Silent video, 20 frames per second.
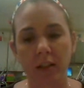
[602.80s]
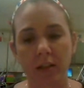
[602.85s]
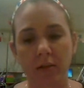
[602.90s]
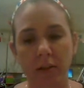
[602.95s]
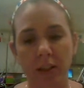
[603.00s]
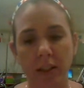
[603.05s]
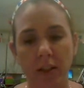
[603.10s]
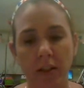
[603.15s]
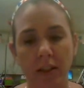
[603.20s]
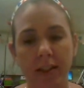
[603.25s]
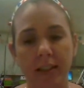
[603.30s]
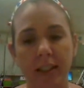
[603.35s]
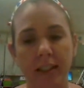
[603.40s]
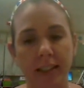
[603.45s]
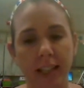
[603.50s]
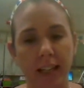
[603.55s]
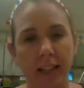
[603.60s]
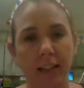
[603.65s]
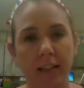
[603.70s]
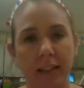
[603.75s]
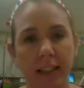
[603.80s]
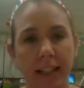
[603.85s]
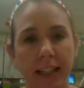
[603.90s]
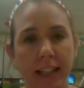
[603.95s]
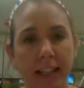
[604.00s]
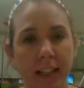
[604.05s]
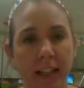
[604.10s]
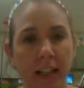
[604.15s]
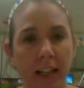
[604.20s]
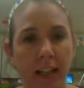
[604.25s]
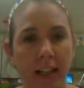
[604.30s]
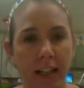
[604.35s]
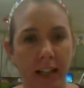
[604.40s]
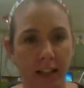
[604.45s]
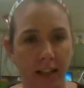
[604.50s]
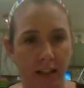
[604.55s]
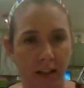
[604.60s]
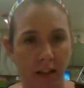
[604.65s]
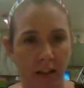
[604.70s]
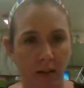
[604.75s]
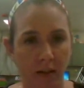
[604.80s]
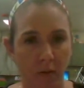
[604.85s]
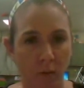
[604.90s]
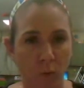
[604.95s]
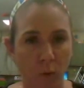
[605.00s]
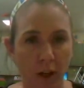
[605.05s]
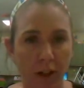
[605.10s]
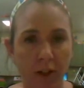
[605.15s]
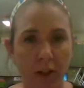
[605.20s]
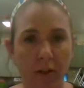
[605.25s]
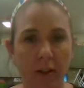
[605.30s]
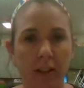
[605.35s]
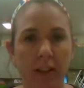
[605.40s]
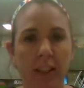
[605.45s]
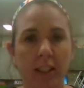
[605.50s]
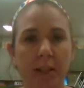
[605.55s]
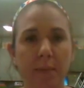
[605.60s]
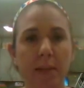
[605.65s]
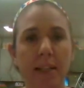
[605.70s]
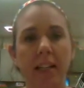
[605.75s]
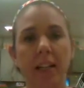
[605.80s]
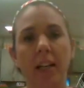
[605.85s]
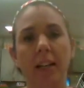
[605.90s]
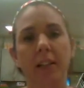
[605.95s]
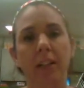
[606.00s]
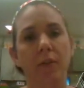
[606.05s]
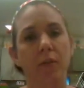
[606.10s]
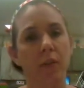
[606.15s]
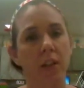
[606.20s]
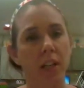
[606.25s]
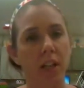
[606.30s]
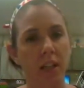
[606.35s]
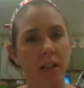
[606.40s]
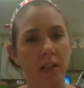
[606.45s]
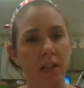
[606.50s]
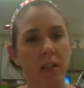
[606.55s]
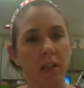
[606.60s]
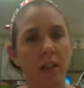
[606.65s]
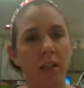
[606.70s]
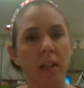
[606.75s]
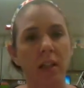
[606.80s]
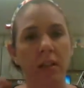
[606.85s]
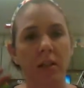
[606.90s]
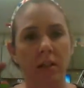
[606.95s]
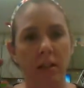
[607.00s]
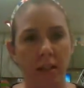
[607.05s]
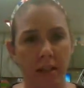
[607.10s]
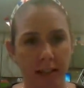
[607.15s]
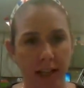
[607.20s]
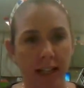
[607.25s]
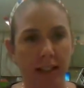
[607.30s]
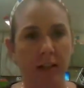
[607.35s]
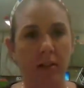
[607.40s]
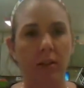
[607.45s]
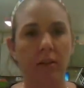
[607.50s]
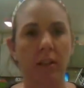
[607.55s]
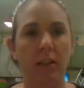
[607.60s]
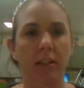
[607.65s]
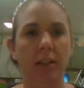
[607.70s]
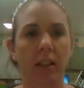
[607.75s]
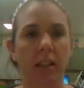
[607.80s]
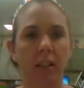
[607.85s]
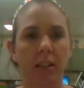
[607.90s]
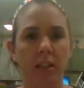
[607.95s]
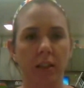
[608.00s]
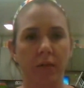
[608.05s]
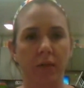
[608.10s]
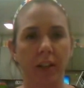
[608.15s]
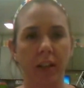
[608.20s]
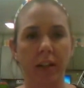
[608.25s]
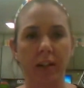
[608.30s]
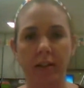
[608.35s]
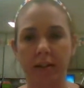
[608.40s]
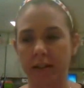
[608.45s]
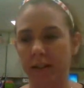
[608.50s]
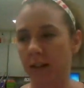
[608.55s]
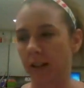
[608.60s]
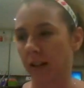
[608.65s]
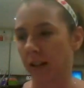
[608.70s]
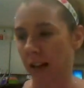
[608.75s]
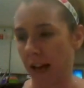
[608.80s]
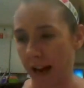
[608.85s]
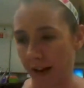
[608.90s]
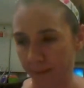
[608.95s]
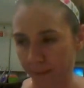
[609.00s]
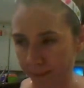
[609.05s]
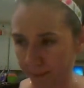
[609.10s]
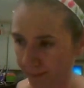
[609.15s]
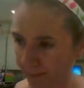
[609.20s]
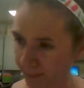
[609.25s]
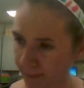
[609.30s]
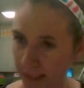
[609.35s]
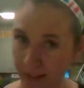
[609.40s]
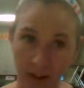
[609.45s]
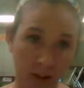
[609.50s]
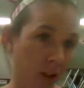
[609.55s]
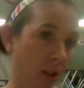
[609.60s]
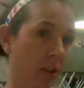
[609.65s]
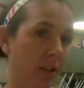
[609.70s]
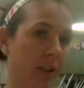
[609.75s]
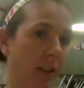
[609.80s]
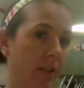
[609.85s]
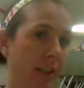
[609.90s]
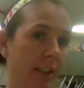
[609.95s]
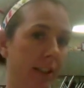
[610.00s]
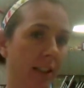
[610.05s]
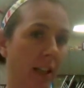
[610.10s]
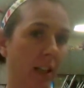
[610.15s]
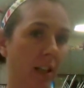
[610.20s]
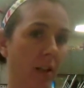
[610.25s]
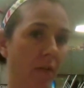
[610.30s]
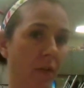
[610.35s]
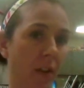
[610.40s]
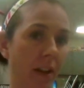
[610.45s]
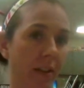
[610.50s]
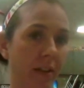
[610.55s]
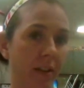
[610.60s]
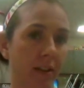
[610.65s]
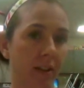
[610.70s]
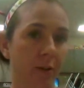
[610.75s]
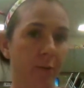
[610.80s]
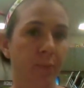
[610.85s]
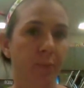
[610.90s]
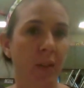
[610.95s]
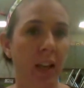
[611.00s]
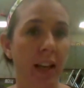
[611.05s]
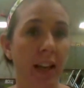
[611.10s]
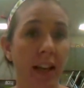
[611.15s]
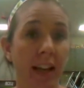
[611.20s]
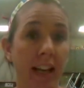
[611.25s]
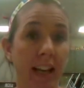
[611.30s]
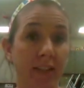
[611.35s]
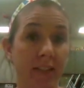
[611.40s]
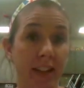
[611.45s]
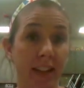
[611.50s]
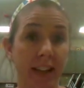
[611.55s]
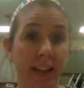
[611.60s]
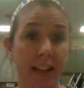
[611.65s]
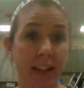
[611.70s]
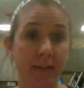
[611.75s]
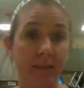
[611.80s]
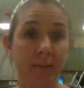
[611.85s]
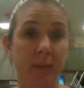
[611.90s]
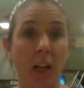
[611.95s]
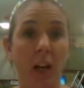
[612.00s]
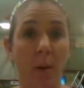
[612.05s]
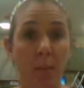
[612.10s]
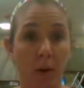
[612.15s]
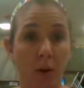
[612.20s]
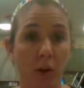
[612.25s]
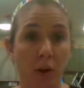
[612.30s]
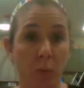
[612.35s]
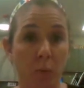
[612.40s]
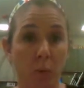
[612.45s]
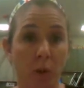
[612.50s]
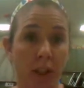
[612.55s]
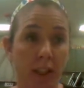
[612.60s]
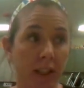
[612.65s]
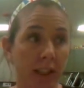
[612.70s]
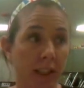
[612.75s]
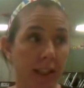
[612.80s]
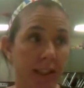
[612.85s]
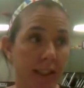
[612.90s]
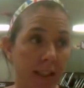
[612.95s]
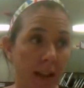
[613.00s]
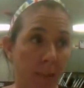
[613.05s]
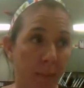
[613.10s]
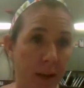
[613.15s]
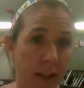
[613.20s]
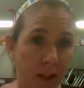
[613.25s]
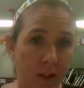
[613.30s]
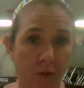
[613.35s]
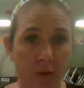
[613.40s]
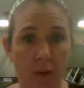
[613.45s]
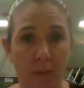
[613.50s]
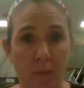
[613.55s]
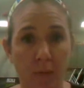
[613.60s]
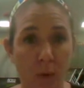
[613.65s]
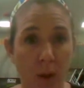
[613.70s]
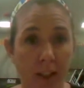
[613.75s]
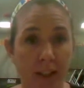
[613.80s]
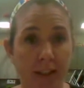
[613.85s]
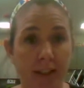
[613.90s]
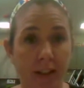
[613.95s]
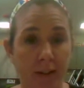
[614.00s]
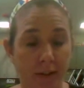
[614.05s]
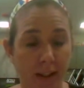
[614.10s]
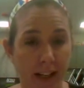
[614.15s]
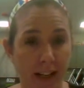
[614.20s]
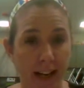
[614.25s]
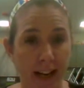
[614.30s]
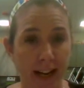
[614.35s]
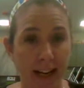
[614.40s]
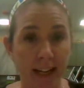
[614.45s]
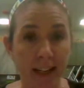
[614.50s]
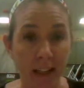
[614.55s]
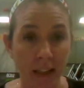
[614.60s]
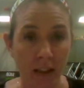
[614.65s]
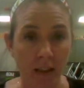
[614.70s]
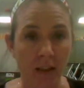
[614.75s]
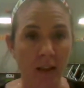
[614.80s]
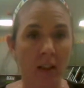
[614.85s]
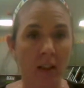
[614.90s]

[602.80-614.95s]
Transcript: 3 donuts, then technically 1 donut needs to be cut into fifths, the next donut's cut into fifths, and the third donut's cut into fifths. And then person 1 gets a piece from one donut A,